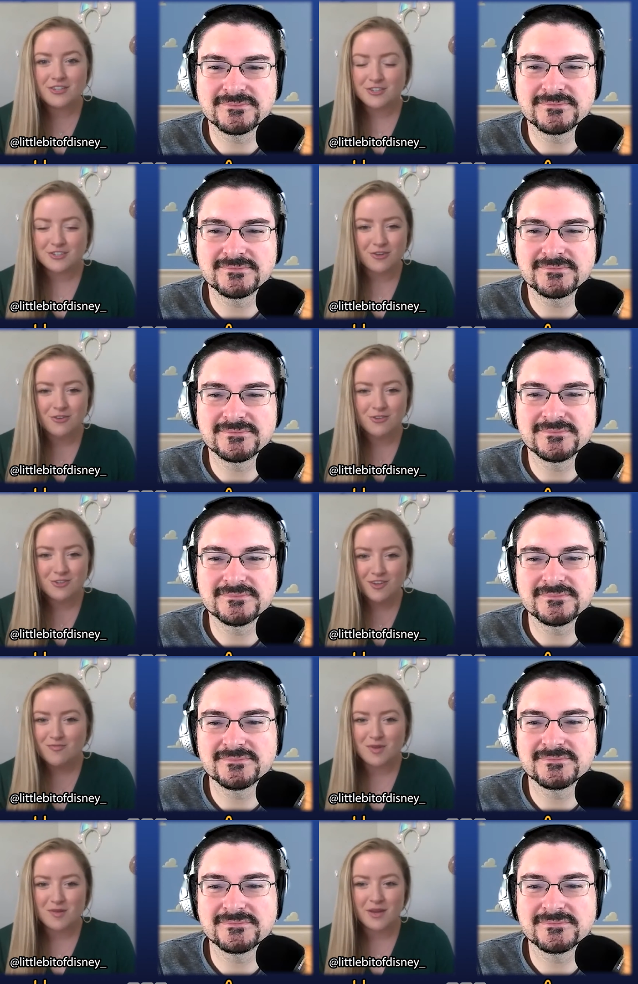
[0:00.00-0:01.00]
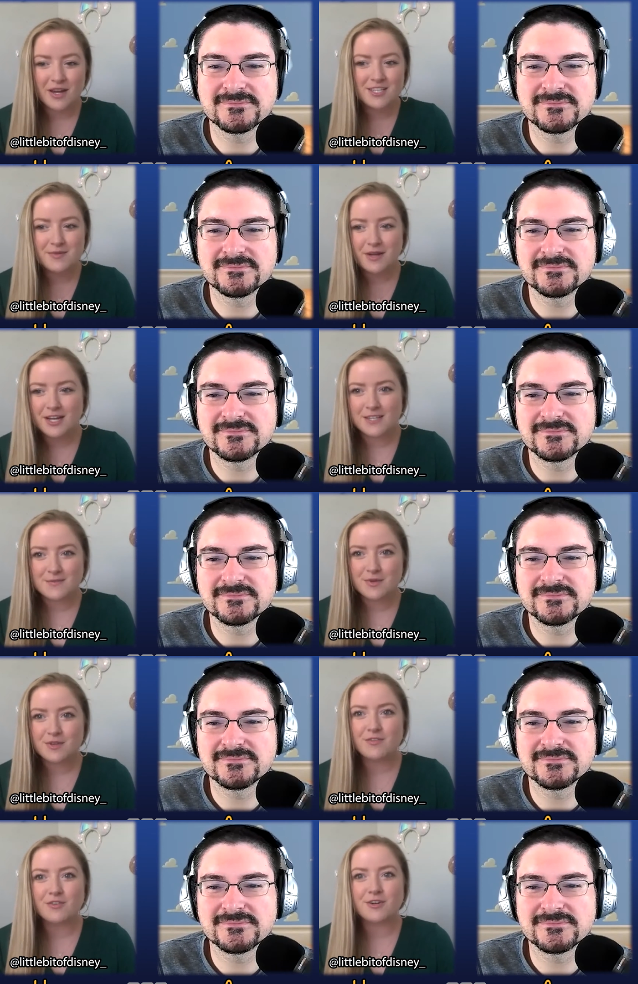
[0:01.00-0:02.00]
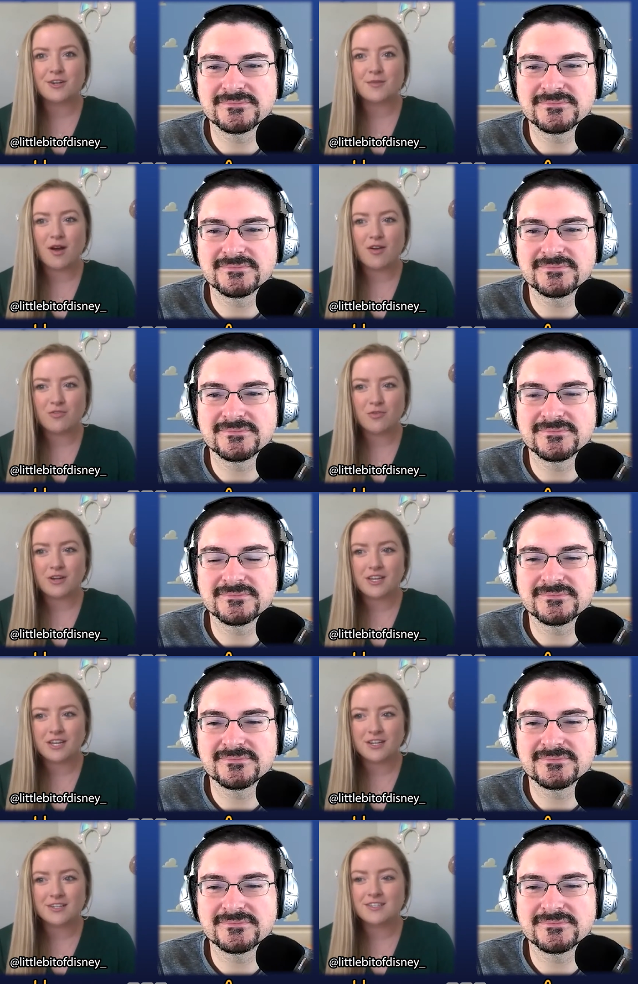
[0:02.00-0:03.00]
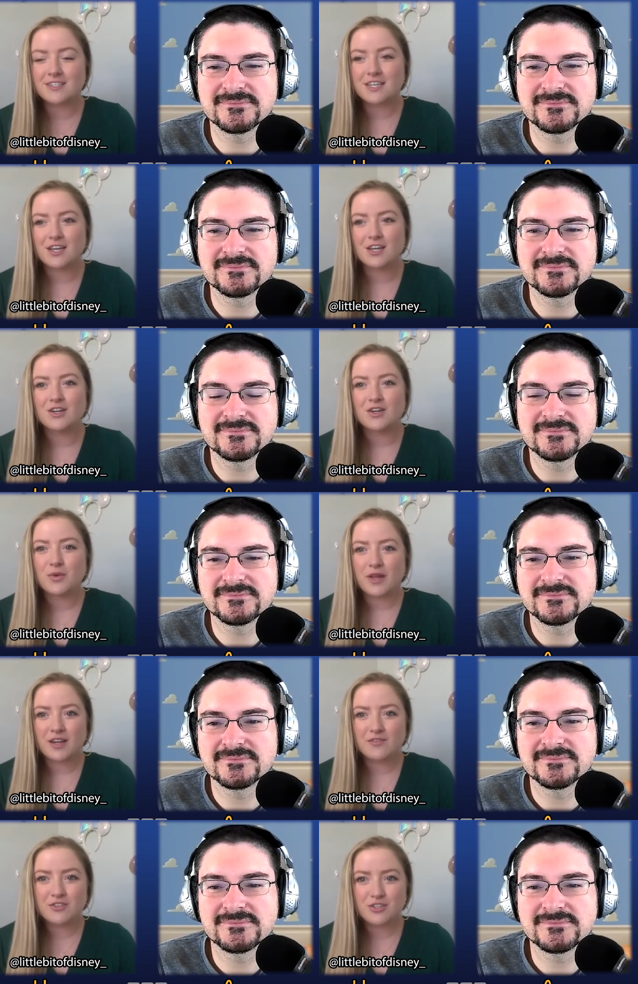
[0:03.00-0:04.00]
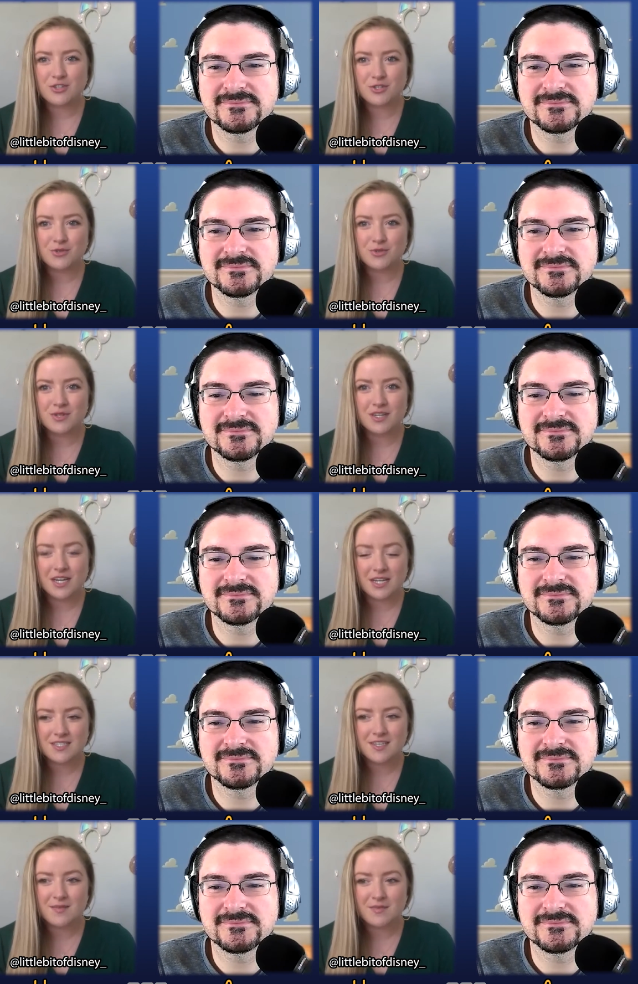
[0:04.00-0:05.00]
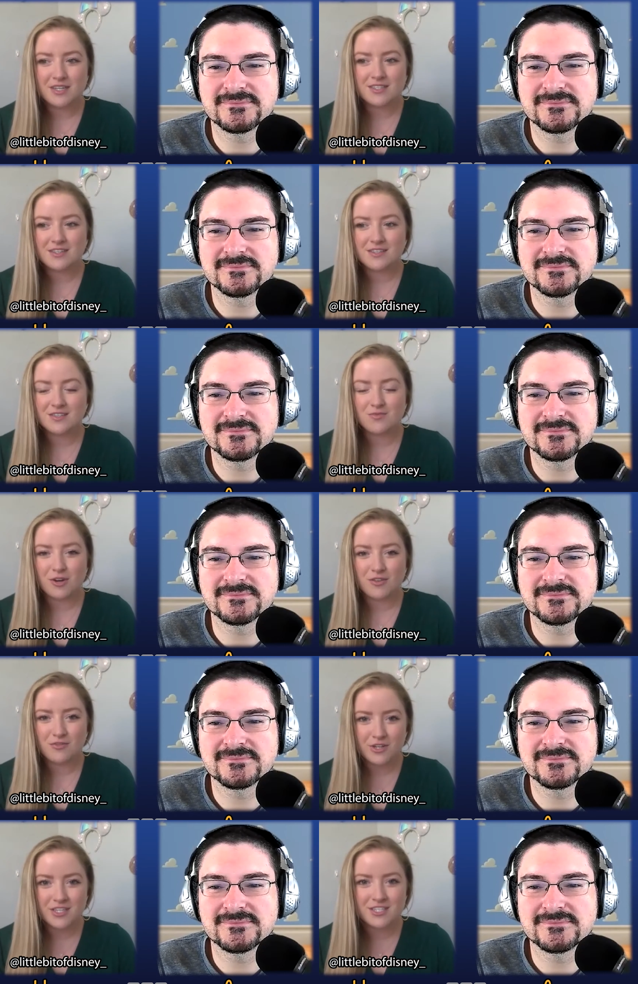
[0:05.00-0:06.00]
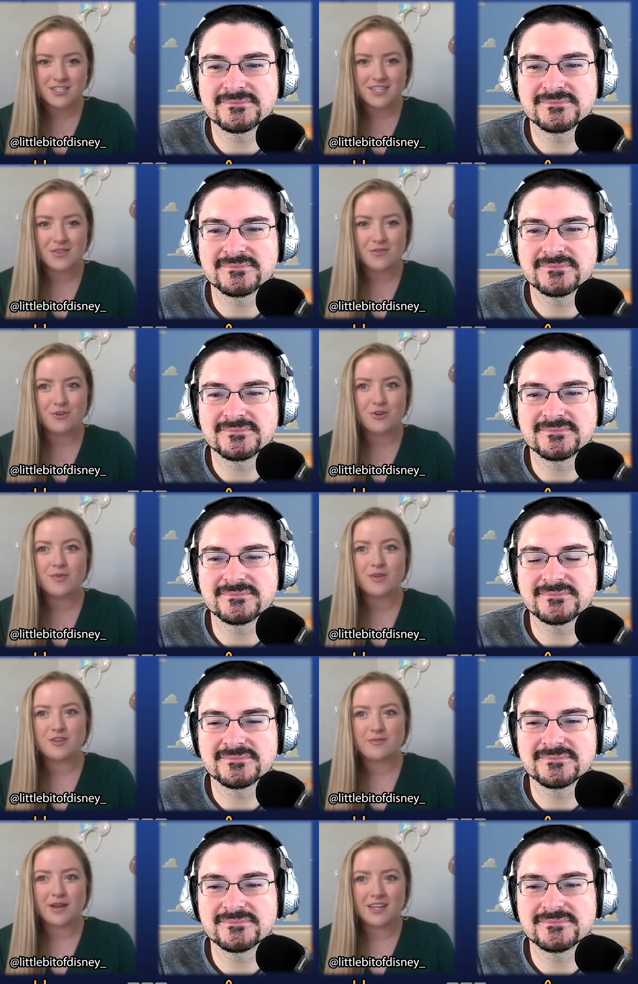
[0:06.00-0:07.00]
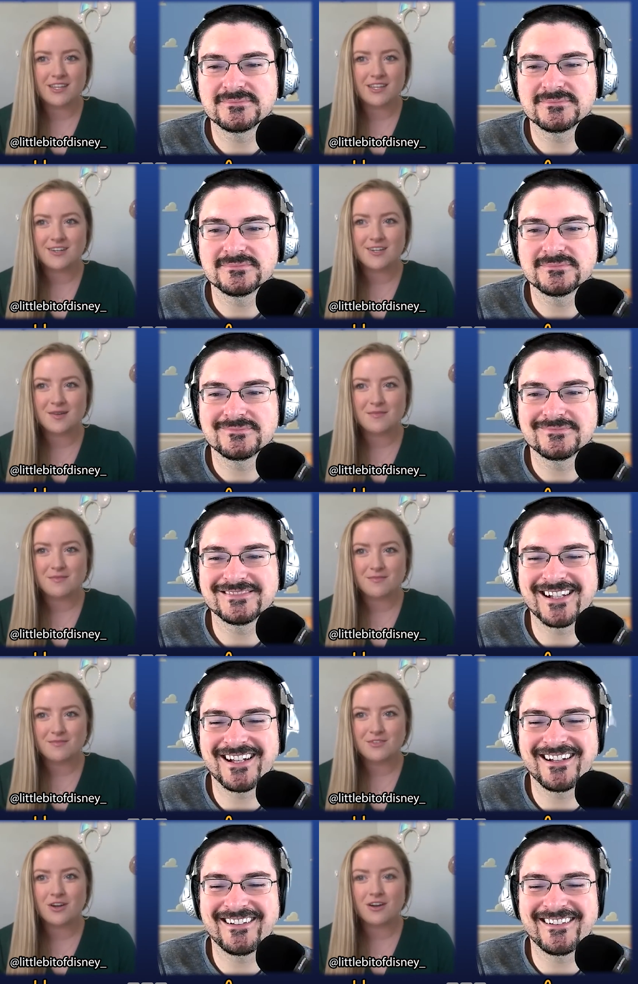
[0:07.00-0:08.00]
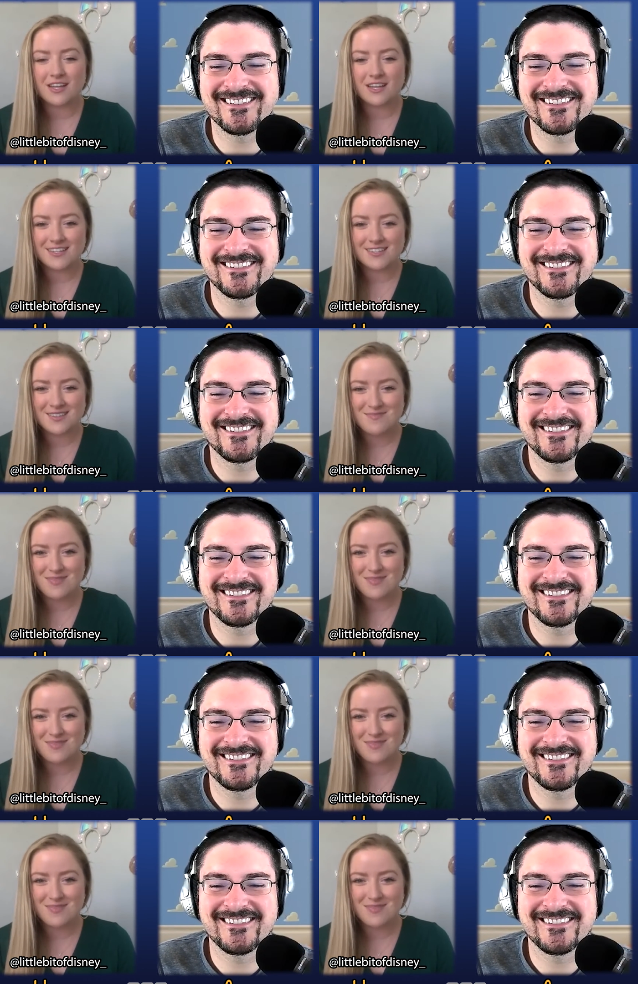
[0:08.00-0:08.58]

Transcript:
Speaker 1: years old. I've been married to my husband for about four years. We have two husky mixes, one of which is in the room, and you might hear him talking at some